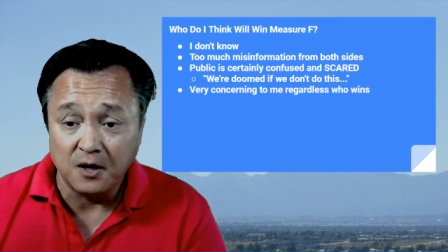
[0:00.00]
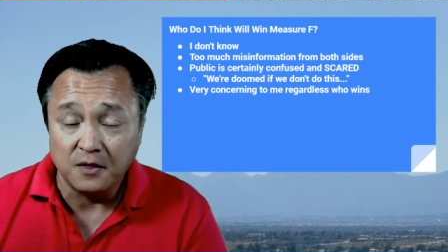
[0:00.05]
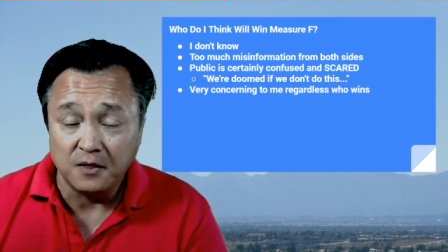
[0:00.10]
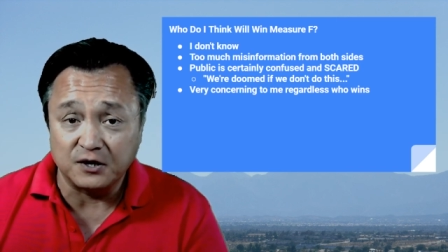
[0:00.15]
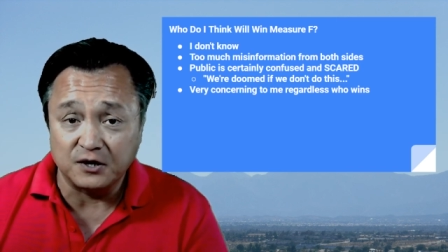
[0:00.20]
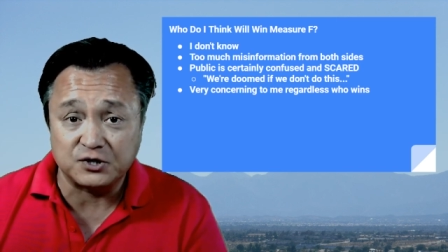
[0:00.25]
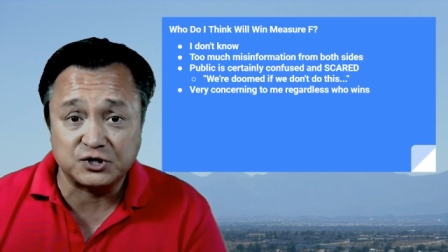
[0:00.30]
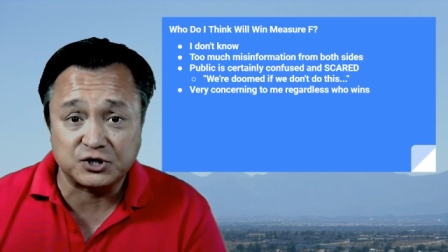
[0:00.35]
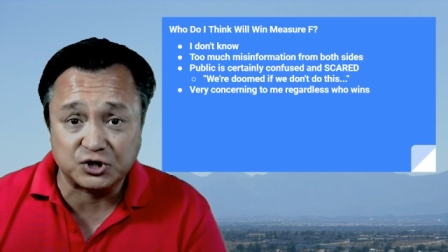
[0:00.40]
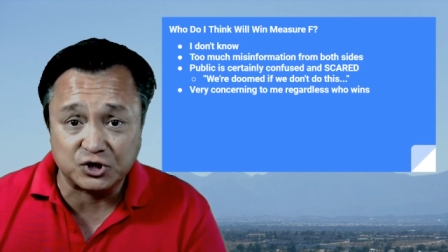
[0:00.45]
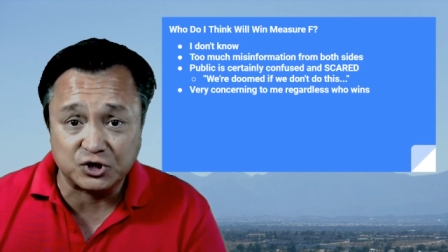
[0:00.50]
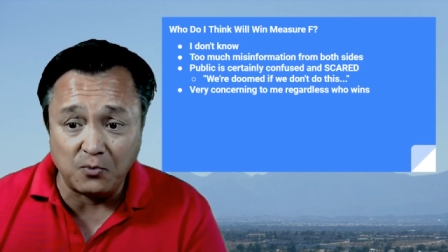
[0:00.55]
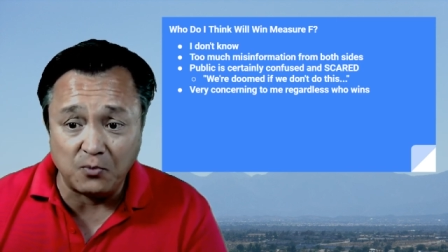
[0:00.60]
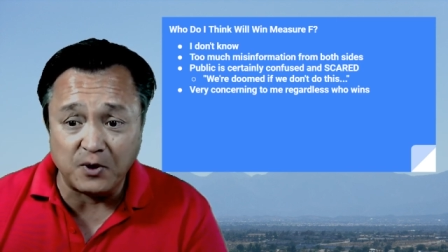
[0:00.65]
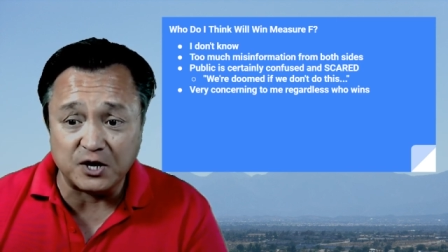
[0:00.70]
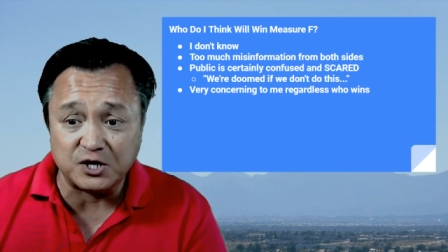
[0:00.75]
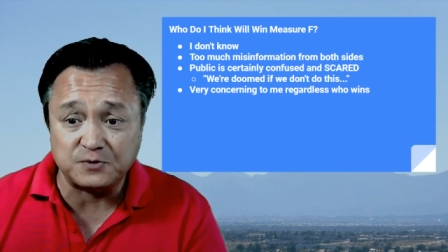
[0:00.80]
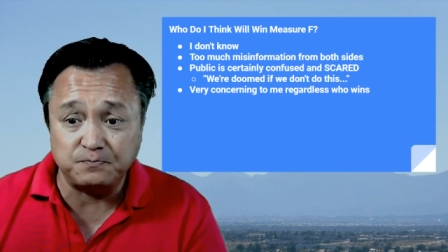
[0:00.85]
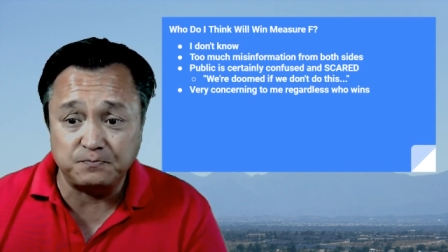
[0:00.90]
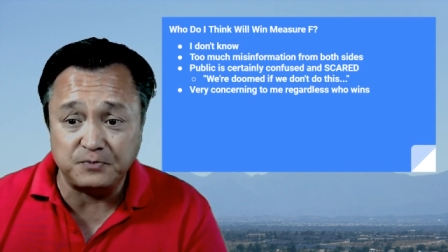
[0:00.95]
There's so
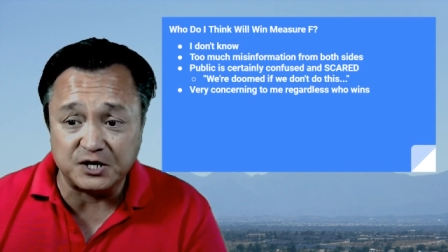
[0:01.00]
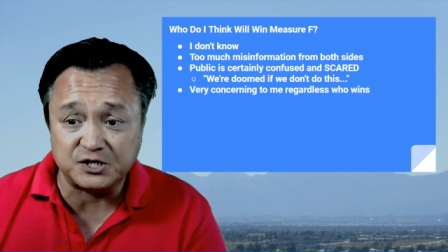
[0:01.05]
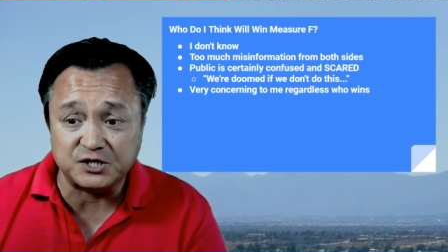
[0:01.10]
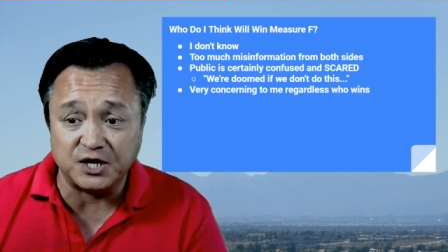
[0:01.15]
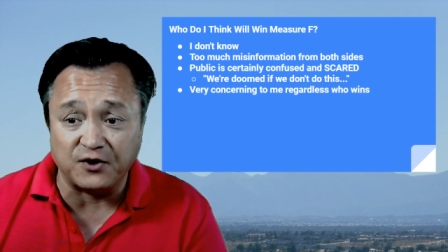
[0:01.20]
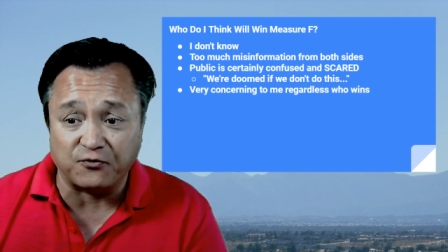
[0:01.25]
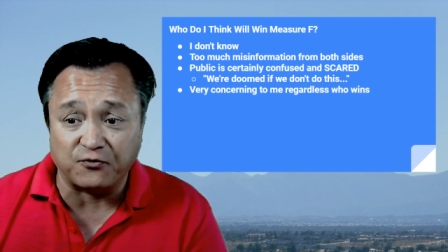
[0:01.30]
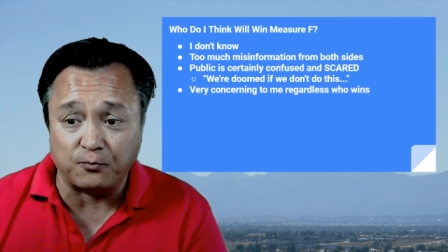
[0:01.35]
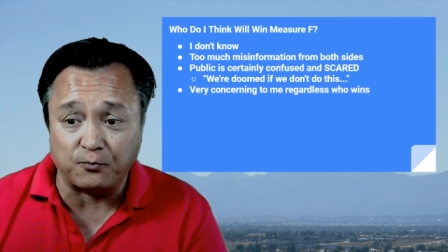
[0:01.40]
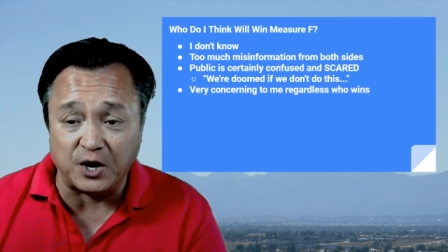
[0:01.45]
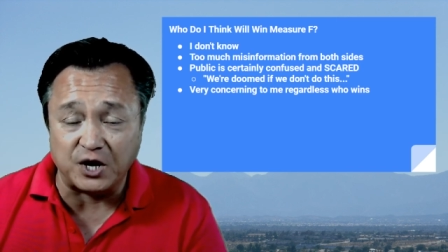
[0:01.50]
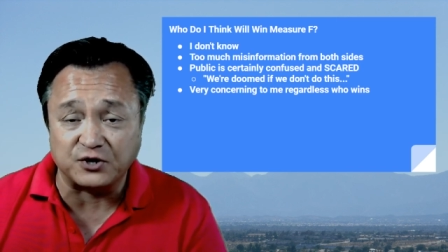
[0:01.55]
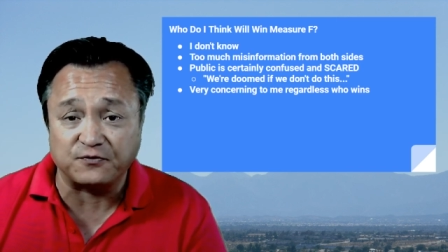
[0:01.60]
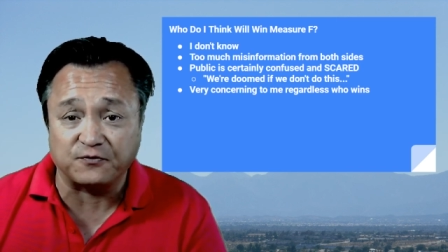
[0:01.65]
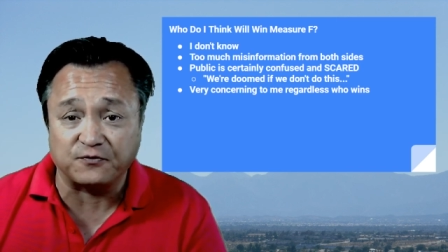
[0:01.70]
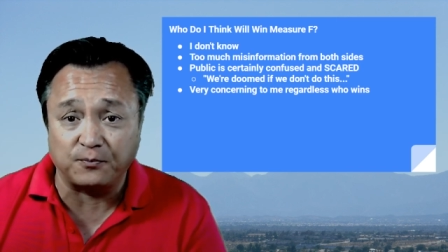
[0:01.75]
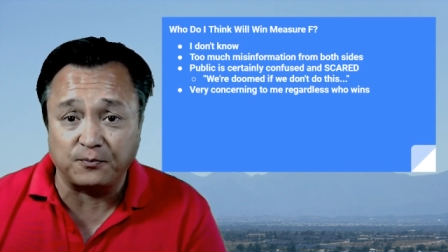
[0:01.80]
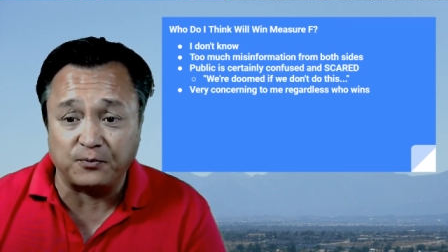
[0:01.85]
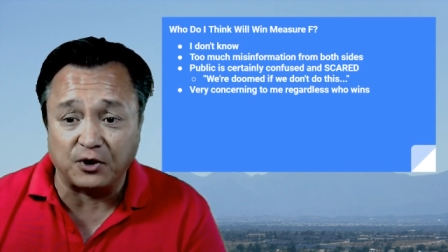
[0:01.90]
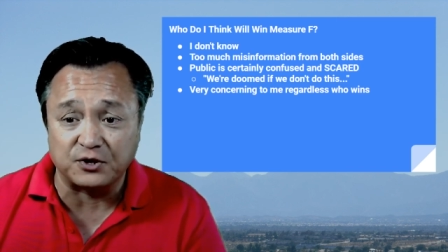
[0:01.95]
much misinformation
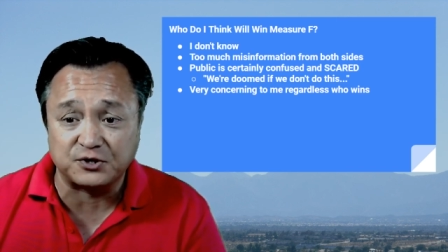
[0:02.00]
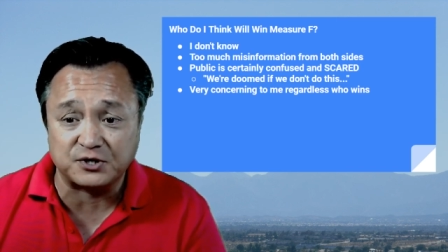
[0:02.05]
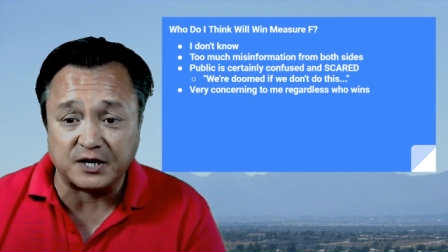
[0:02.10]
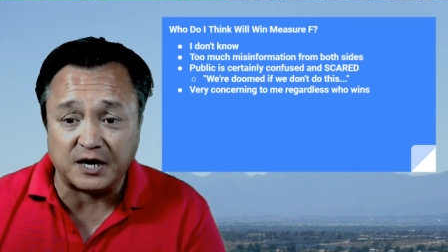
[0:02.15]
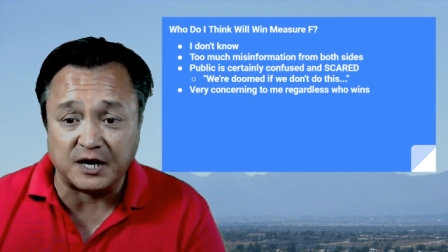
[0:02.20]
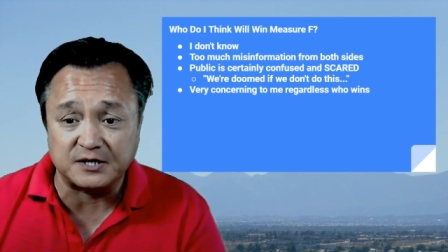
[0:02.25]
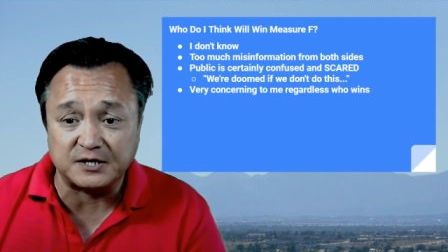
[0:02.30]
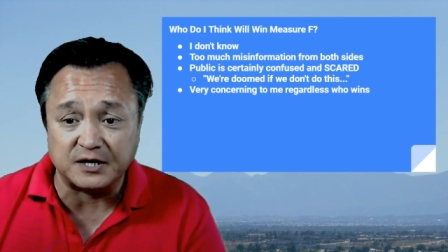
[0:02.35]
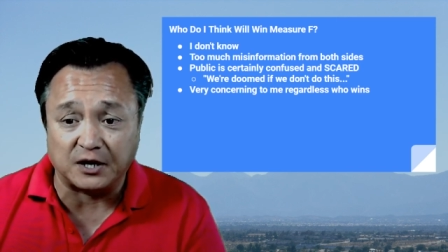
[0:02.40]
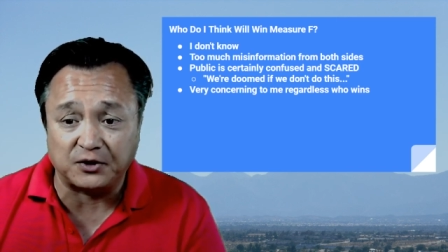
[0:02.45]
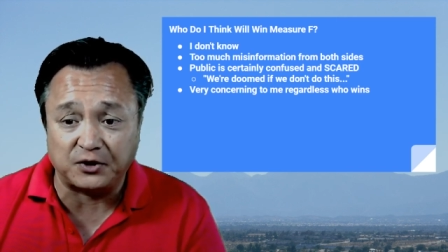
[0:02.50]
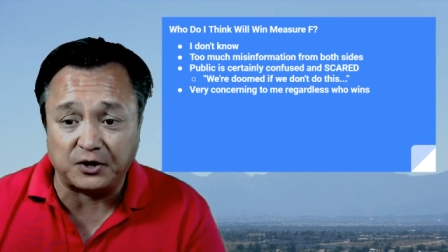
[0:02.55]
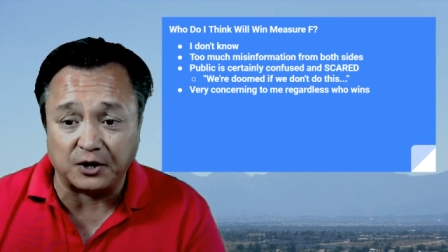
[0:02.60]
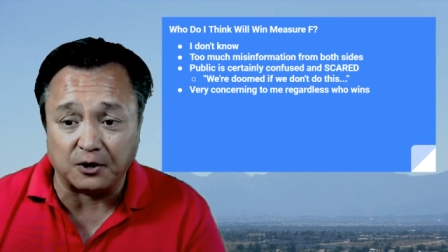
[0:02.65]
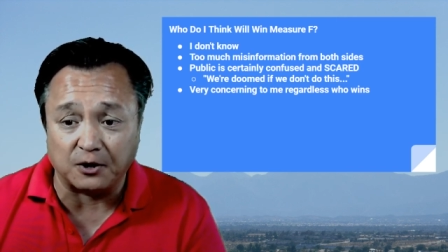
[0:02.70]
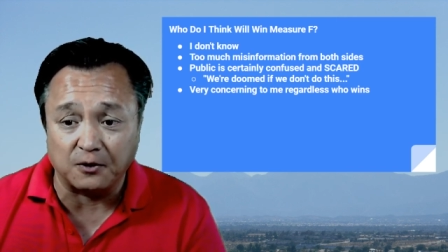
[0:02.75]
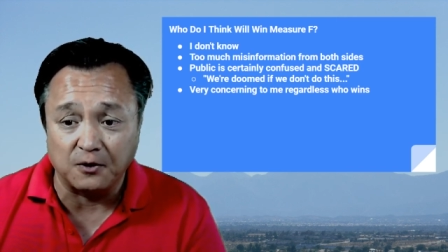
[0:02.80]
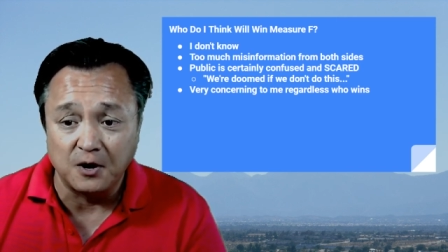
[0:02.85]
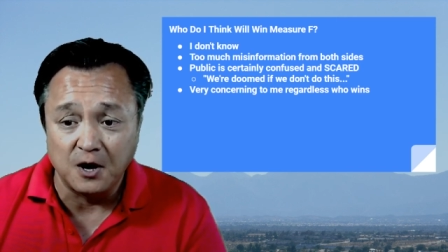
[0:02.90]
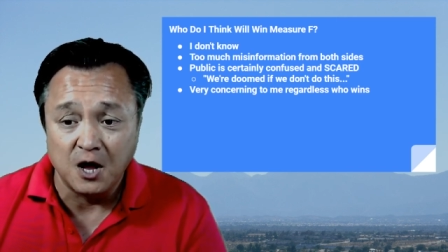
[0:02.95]
from both sides out
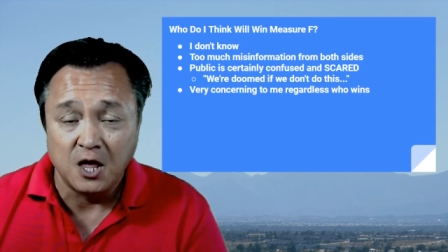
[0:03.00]
there.